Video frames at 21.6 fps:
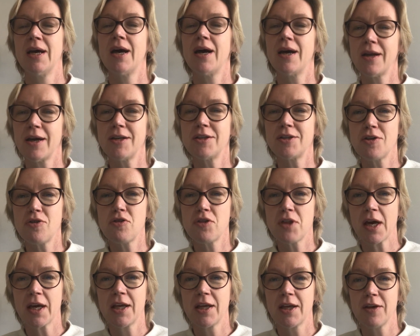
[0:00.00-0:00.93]
And I do
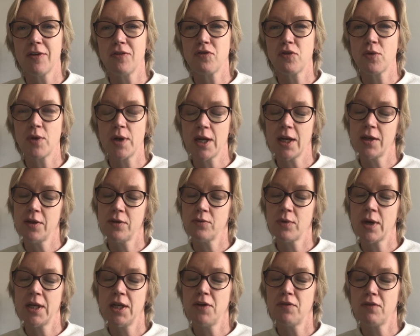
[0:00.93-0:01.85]
thank you for
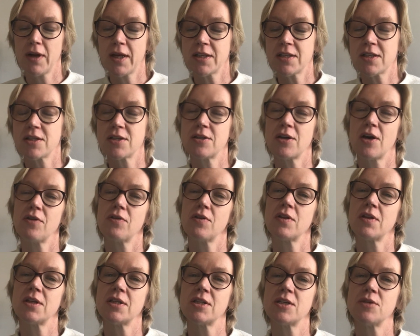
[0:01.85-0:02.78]
when you've let us know
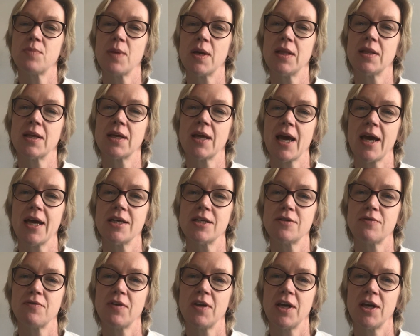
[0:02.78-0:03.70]
that this has been the
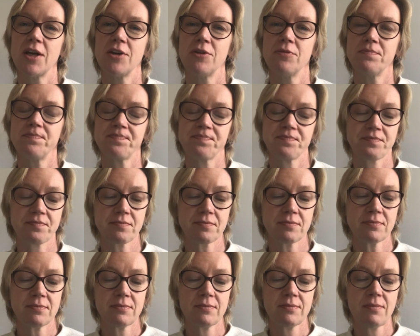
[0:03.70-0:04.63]
case for you.
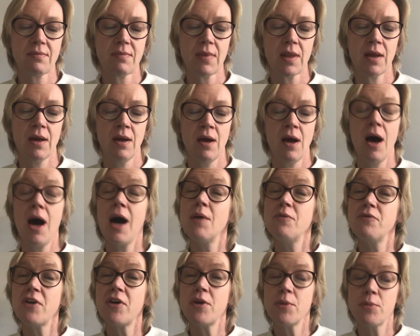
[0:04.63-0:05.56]

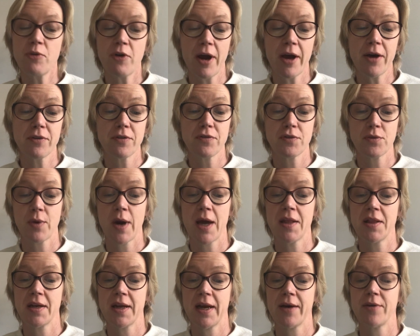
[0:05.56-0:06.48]
I'm very proud of the
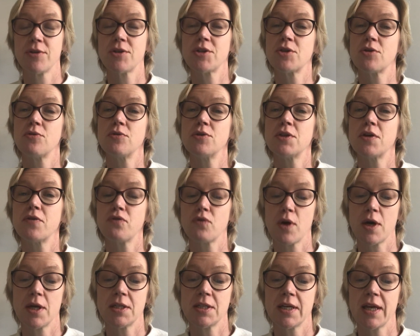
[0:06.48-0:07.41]
way that our schools have
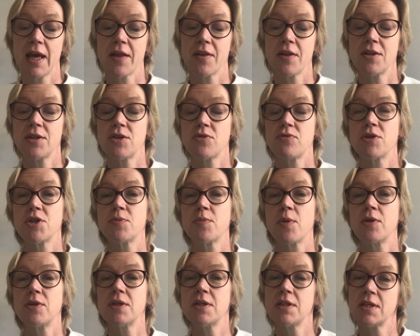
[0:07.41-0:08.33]
worked together to
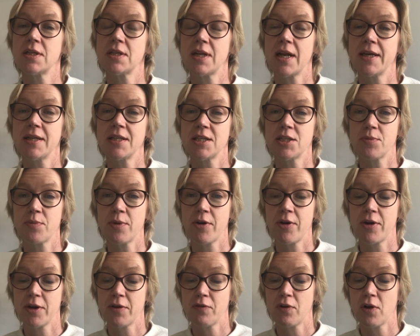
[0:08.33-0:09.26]
respond to this latest
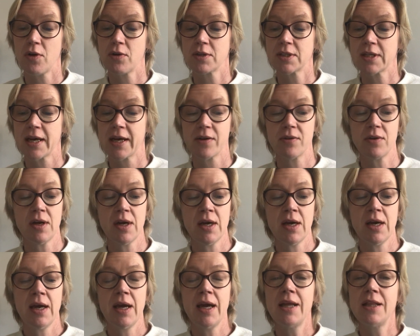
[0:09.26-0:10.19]
period of lockdown
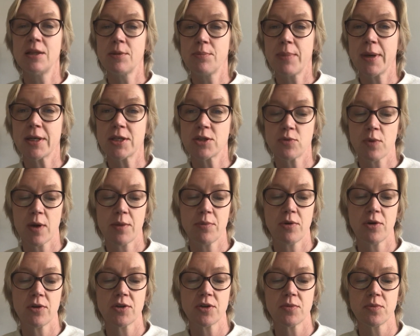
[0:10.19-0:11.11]
in the best way
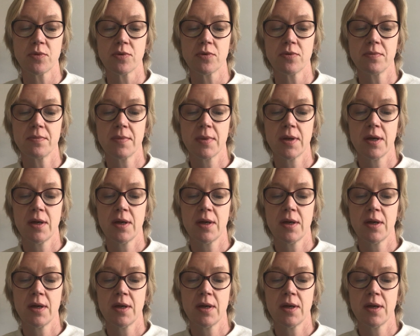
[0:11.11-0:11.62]
possible.